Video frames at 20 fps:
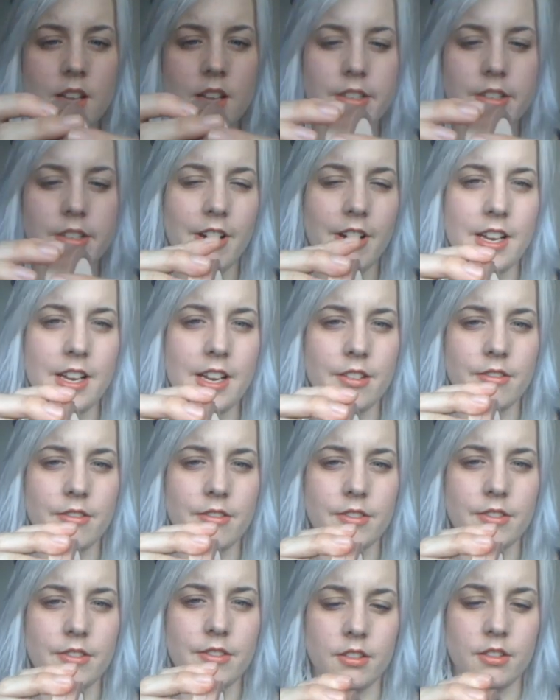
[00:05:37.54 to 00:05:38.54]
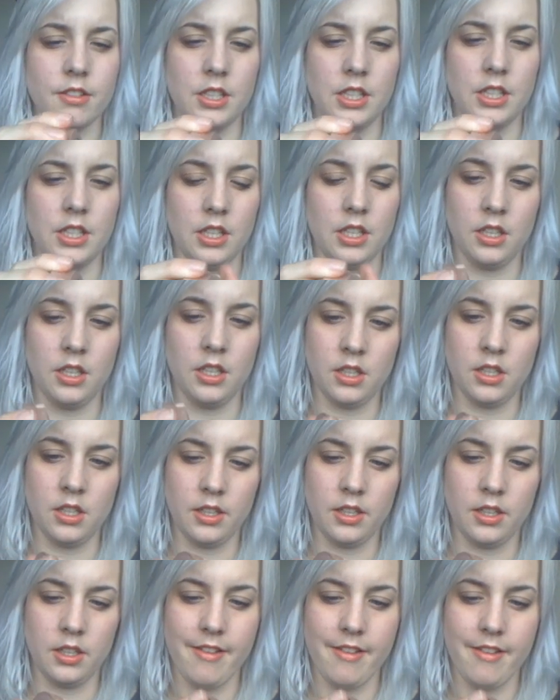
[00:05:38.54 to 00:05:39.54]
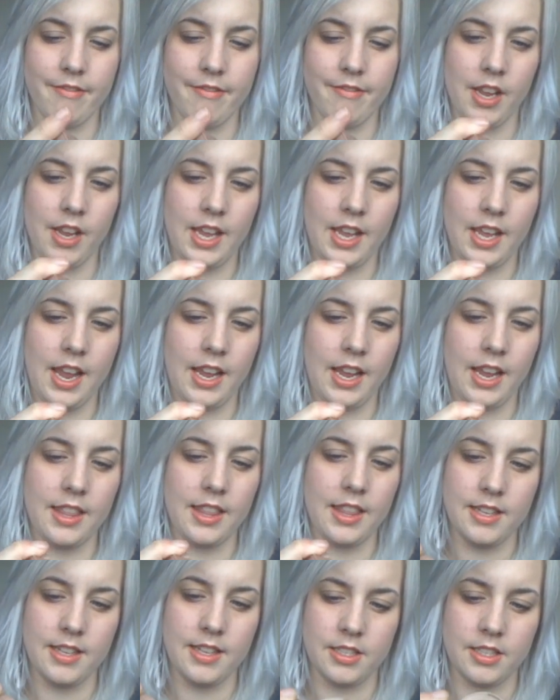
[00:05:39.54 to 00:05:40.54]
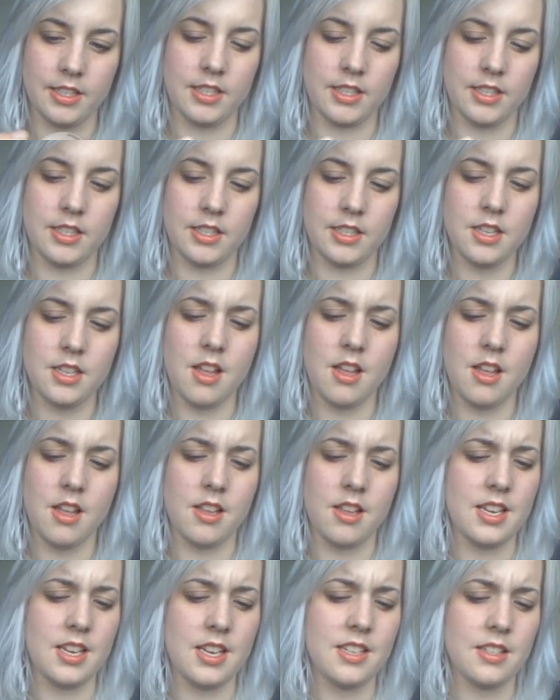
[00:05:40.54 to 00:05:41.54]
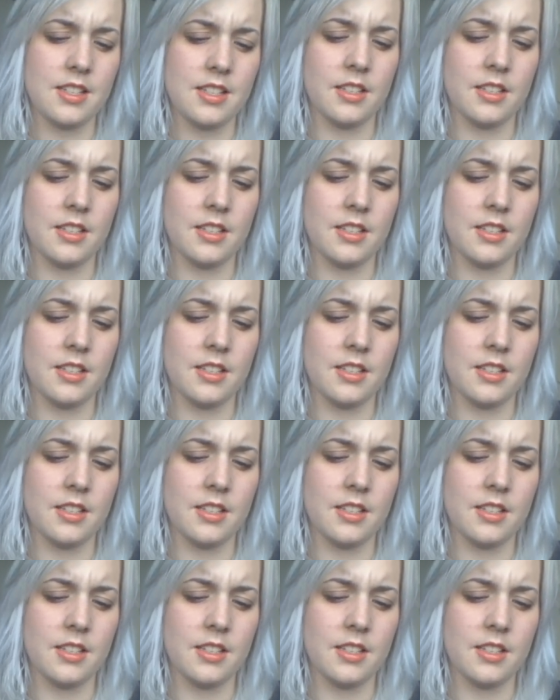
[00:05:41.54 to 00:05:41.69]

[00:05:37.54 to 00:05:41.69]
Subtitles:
it round, if I can get this to slide.